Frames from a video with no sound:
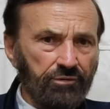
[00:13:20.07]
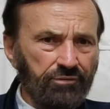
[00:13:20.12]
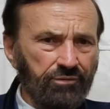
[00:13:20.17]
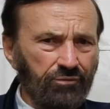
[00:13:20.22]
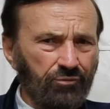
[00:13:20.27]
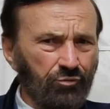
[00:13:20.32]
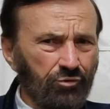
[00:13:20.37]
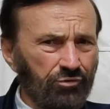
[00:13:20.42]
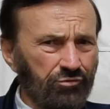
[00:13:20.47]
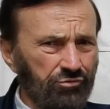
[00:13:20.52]

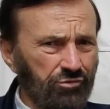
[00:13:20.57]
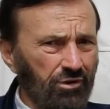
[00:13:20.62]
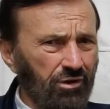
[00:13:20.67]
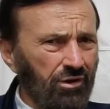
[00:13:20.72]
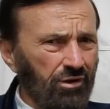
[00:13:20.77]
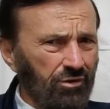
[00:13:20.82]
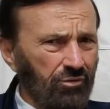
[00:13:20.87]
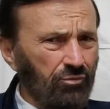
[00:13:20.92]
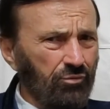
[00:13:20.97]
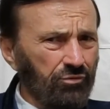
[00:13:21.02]
which
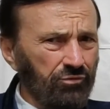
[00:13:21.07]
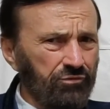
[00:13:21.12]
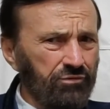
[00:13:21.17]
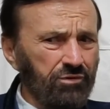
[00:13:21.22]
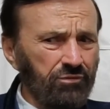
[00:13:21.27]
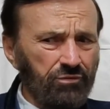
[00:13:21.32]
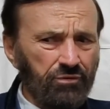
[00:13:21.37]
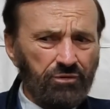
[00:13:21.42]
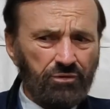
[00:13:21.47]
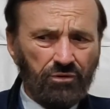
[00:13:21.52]
was
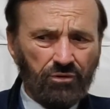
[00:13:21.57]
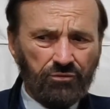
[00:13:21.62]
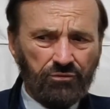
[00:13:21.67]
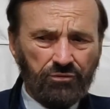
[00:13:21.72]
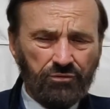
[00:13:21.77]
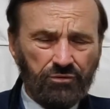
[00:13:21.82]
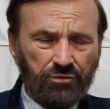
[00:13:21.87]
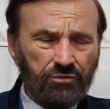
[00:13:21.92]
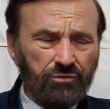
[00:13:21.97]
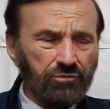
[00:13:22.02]
difficult to
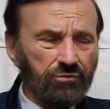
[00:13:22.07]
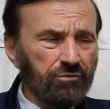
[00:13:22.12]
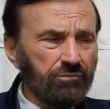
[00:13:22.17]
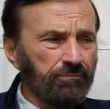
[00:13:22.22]
do.